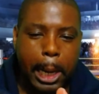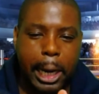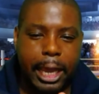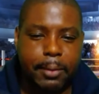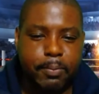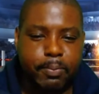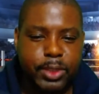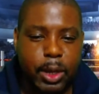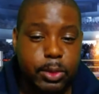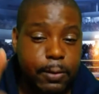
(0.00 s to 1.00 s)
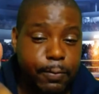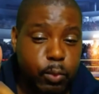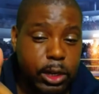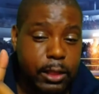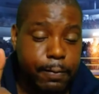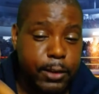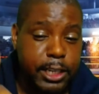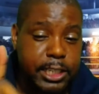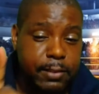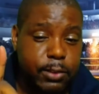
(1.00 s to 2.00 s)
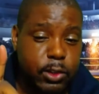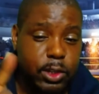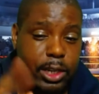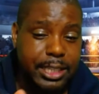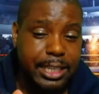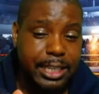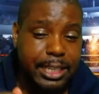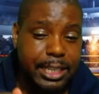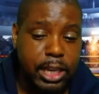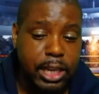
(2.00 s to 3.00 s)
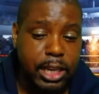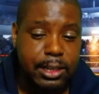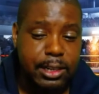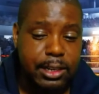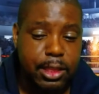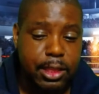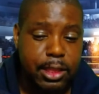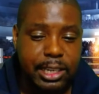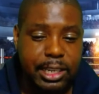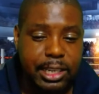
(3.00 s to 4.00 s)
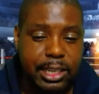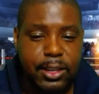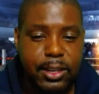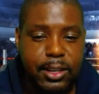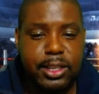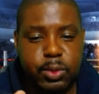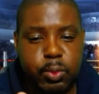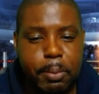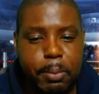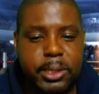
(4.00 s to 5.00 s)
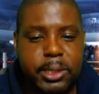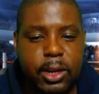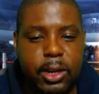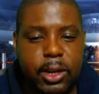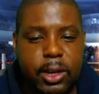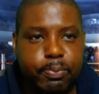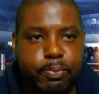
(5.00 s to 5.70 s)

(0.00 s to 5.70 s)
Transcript: Okay. That was one of the first interviews I did in 2013. So I just want people to know that.